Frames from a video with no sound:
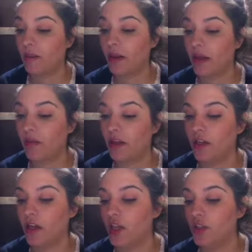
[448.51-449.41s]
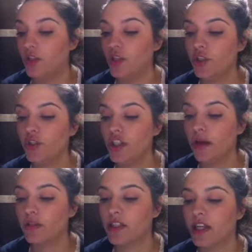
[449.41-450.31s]
Maybe. Do you use
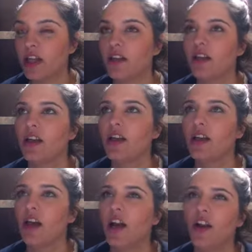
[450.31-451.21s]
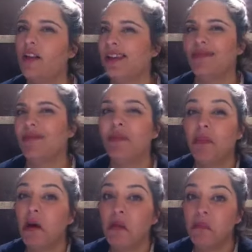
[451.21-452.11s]
chapstick? I don't know, lip
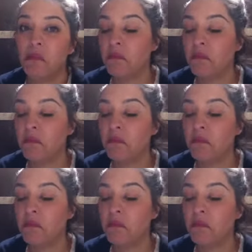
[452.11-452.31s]
balm?